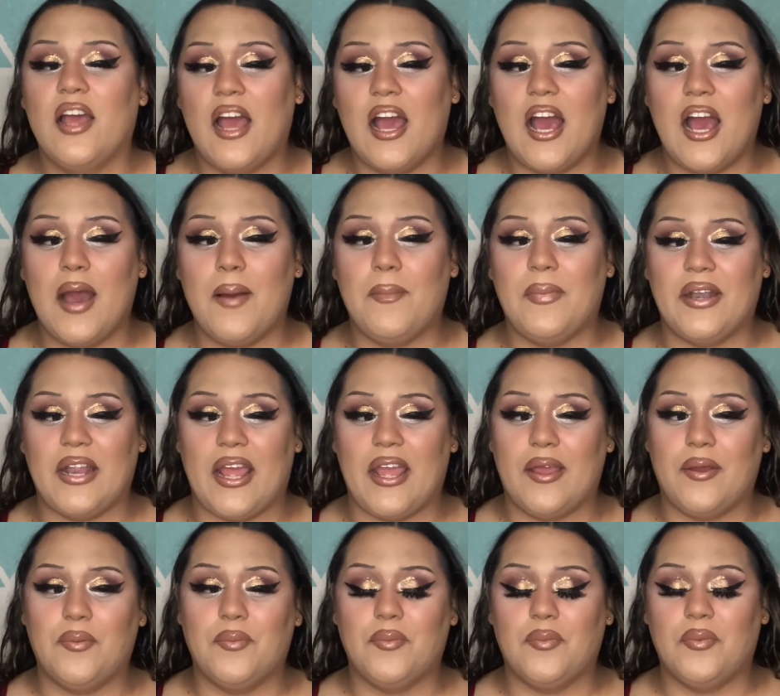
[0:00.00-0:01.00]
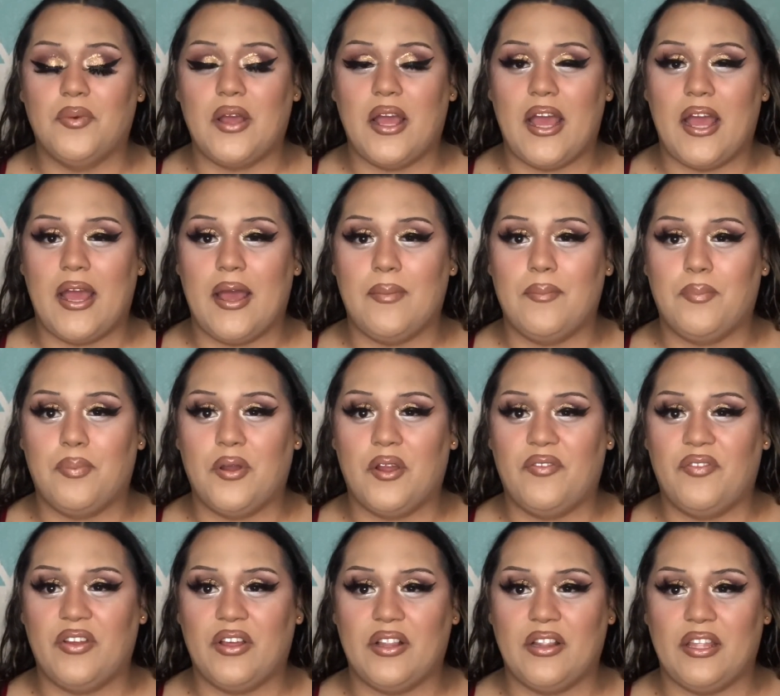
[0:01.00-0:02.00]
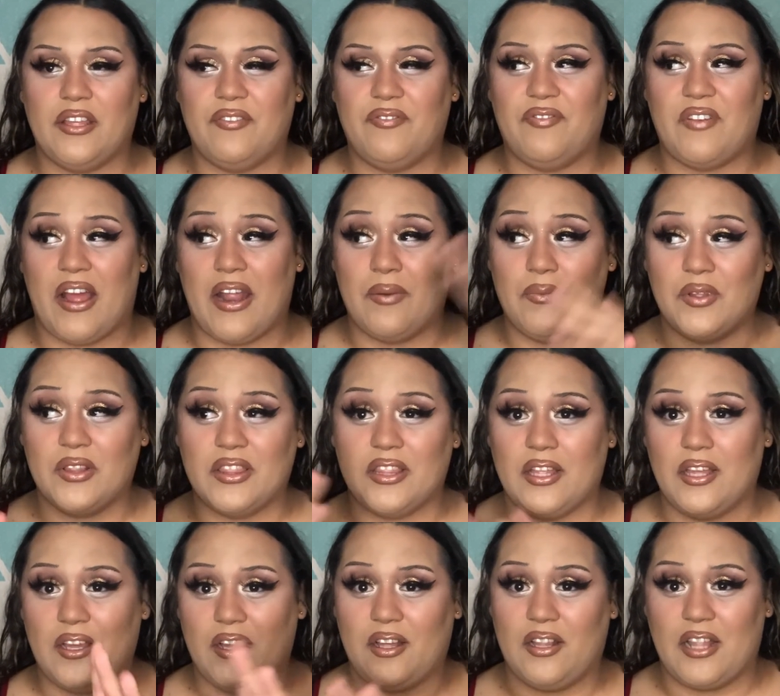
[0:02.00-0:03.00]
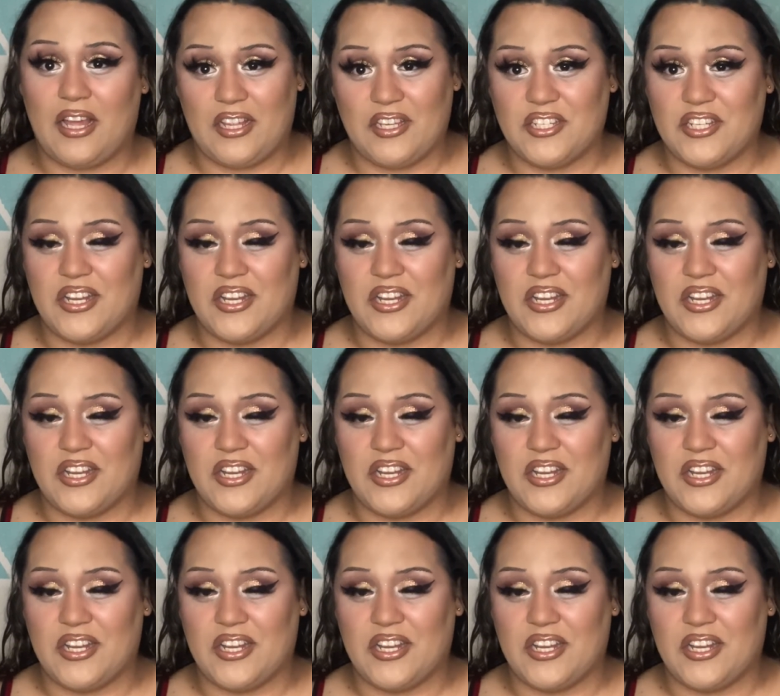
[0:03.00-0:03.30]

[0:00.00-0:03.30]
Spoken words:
and I am perfectly fine with the collection.